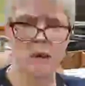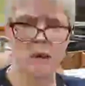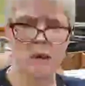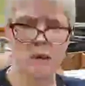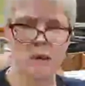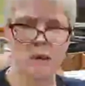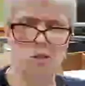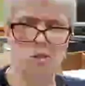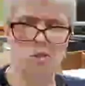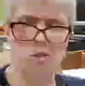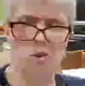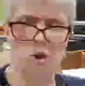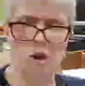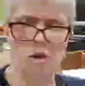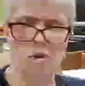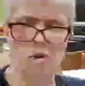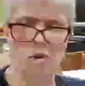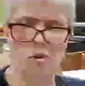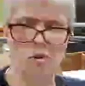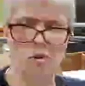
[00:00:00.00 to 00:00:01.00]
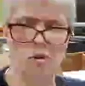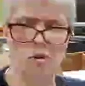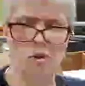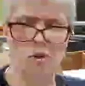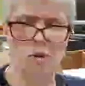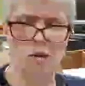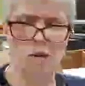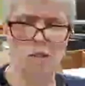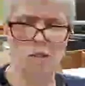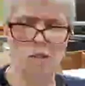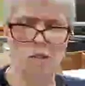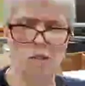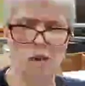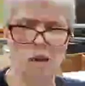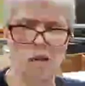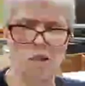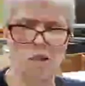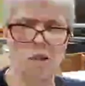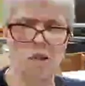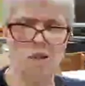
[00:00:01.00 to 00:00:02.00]
knees drawn to his chest,
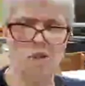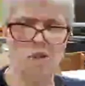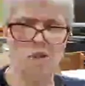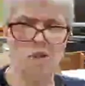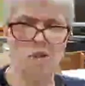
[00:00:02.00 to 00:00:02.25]
and launched